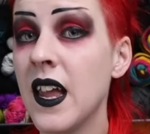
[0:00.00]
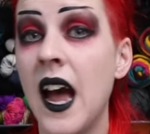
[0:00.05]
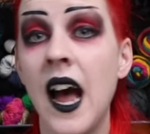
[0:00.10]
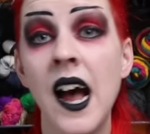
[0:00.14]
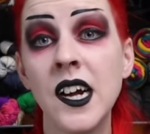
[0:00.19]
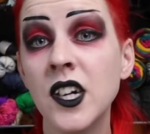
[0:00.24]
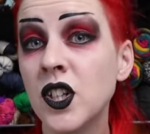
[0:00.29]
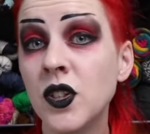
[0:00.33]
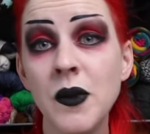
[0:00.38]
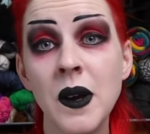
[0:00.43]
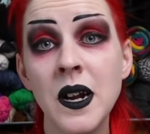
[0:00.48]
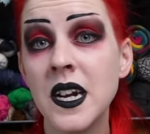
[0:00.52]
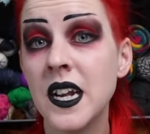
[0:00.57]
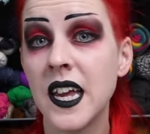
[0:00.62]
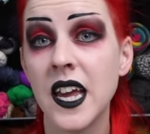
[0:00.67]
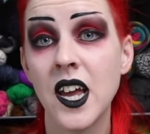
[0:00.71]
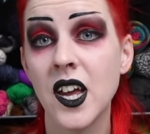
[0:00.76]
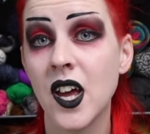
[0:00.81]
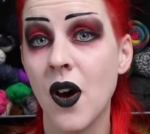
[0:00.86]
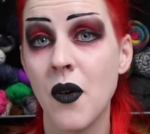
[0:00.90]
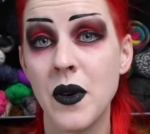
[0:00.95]
I just wanted to
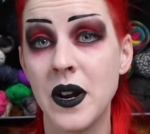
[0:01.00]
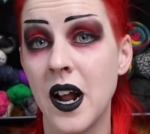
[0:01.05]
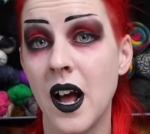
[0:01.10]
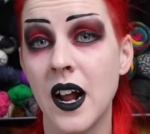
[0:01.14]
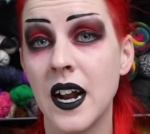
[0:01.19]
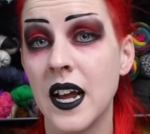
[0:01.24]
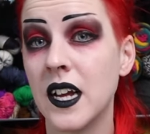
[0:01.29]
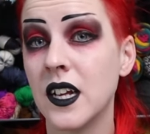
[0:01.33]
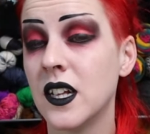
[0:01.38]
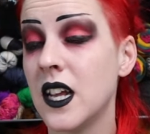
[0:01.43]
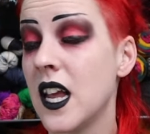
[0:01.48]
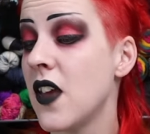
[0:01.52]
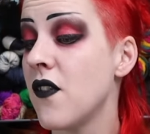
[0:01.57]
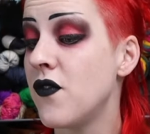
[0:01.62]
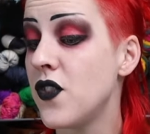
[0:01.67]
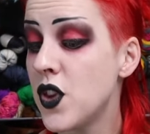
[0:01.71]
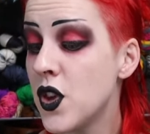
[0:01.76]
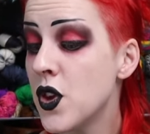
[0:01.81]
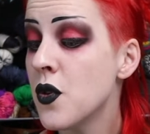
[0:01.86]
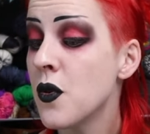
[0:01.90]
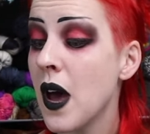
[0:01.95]
get going on it. If
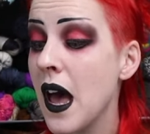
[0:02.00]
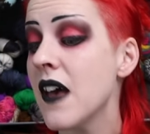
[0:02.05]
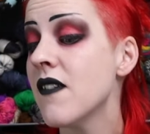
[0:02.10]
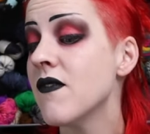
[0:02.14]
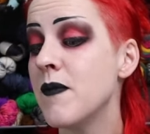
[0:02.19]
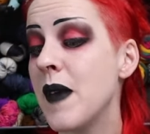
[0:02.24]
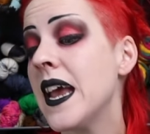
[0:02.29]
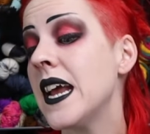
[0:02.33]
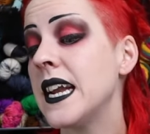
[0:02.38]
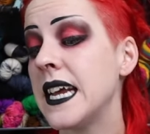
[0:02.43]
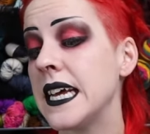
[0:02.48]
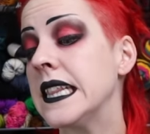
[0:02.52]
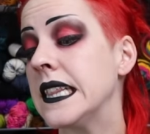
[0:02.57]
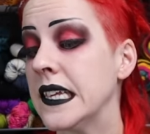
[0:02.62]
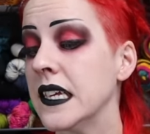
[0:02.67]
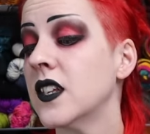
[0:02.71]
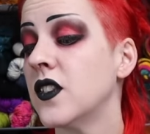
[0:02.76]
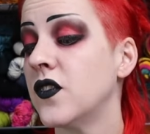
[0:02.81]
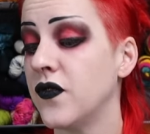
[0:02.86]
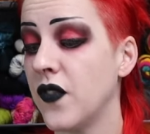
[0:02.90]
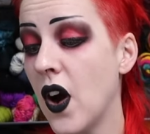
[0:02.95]
you have made it
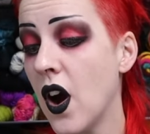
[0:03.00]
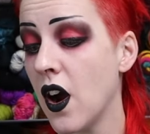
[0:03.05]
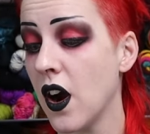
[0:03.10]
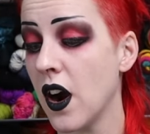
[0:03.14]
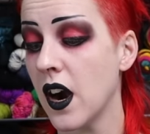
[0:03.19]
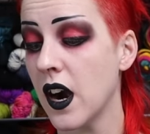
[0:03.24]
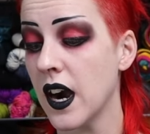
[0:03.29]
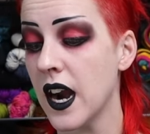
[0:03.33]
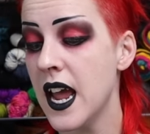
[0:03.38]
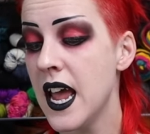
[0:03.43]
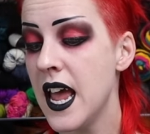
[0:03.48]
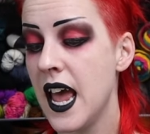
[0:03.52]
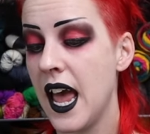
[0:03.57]
this far